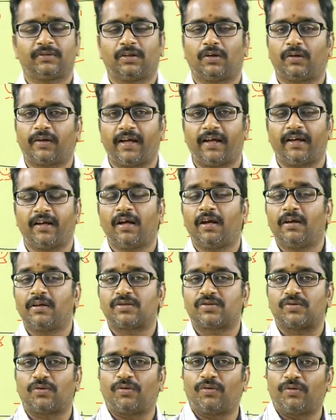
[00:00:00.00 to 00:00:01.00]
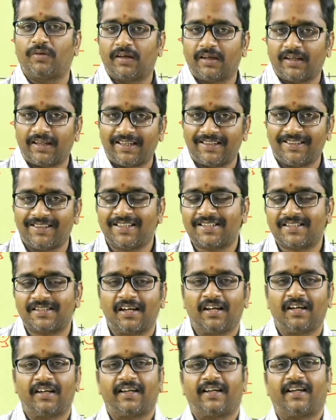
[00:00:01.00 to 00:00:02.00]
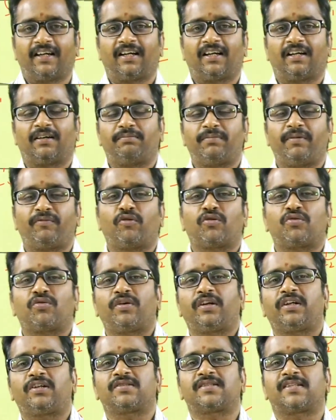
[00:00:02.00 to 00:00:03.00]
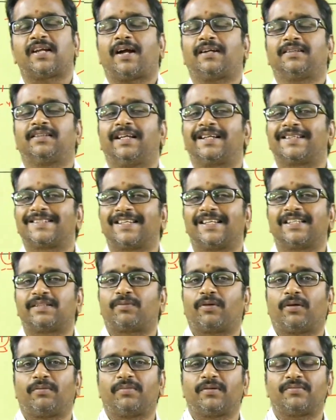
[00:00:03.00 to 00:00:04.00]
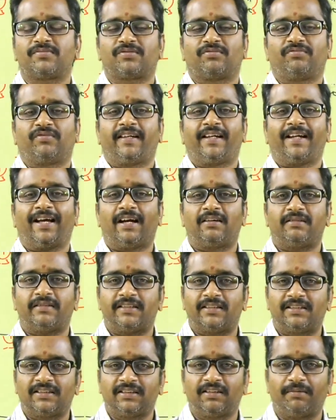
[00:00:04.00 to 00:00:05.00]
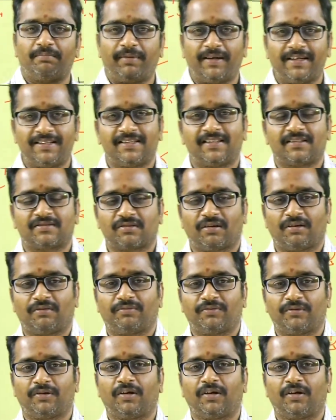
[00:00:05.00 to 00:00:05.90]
Okay. So in this before going to start the exercise problems, we have learned the basics of